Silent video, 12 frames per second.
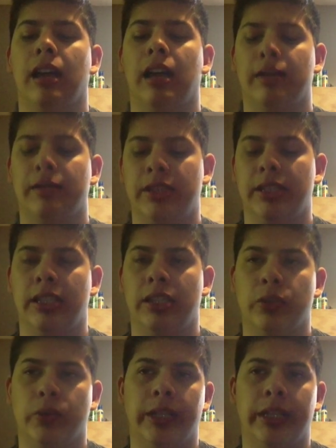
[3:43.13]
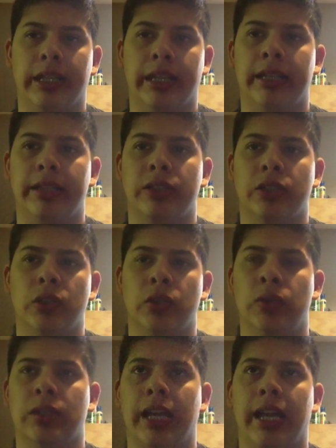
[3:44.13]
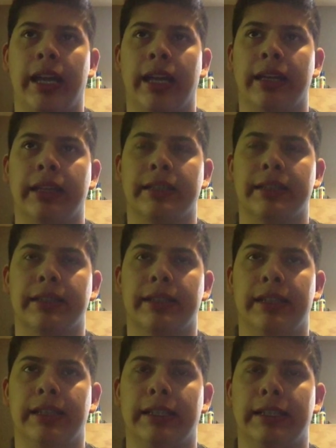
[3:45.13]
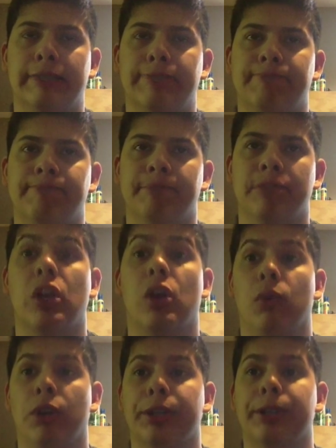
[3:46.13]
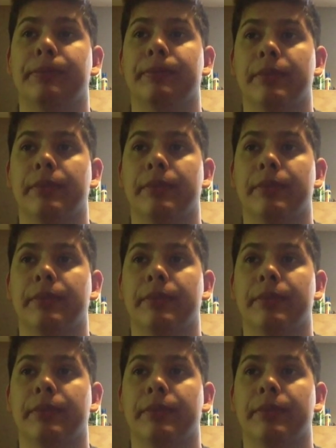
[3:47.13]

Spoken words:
I've seen 29s used as saltwater.